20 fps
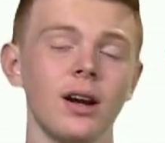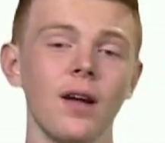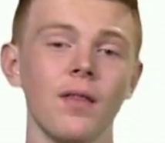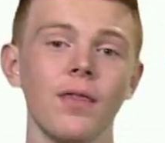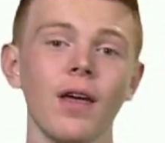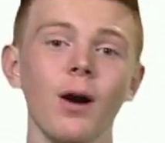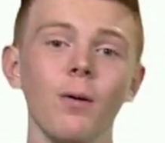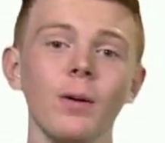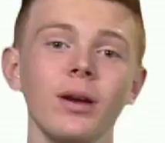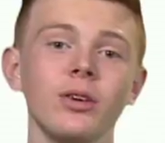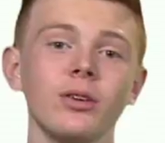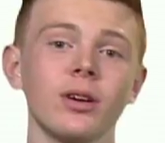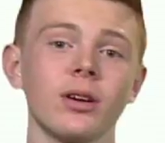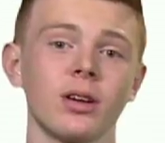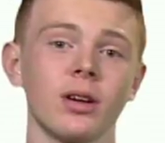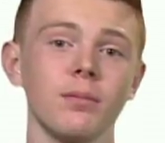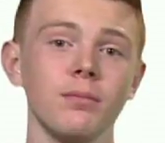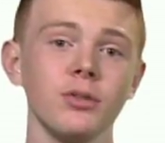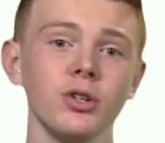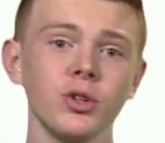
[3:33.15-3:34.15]
That way you
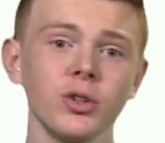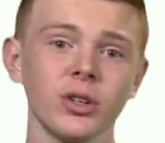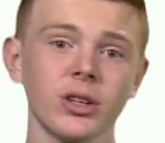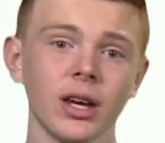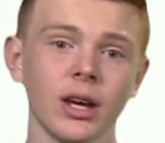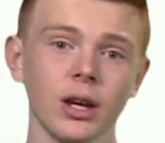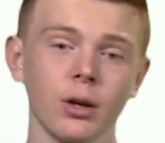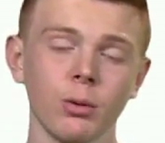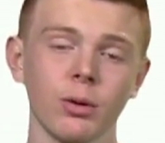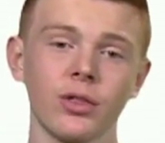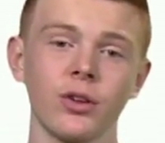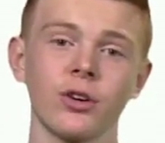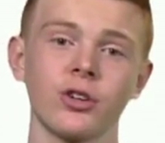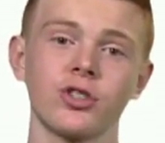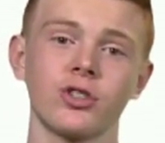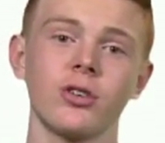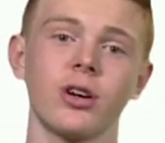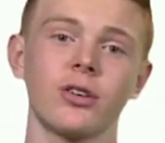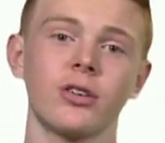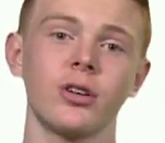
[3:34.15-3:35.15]
can communicate with your
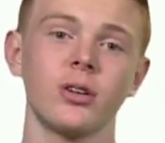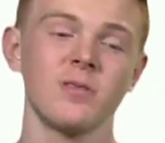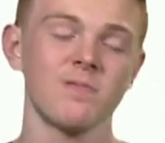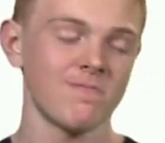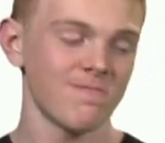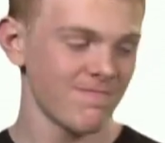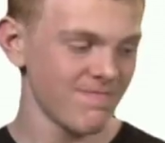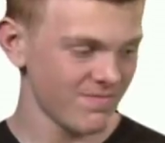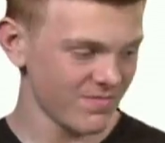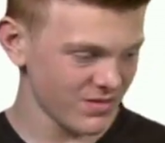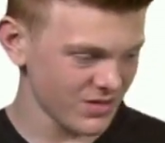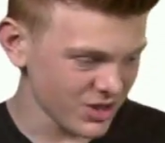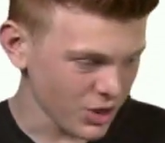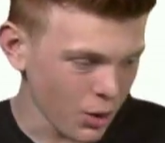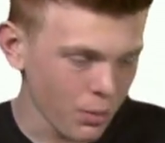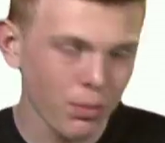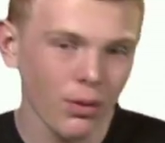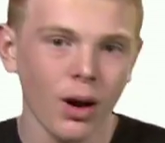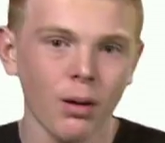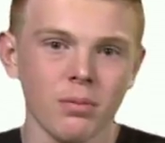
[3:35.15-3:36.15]
instructor.
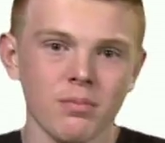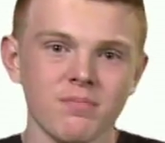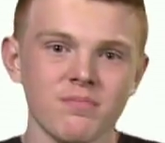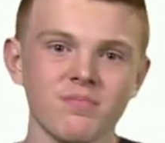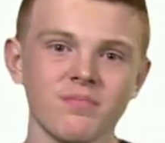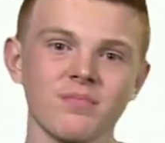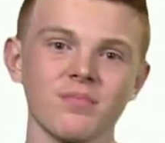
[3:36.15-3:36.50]
No problem.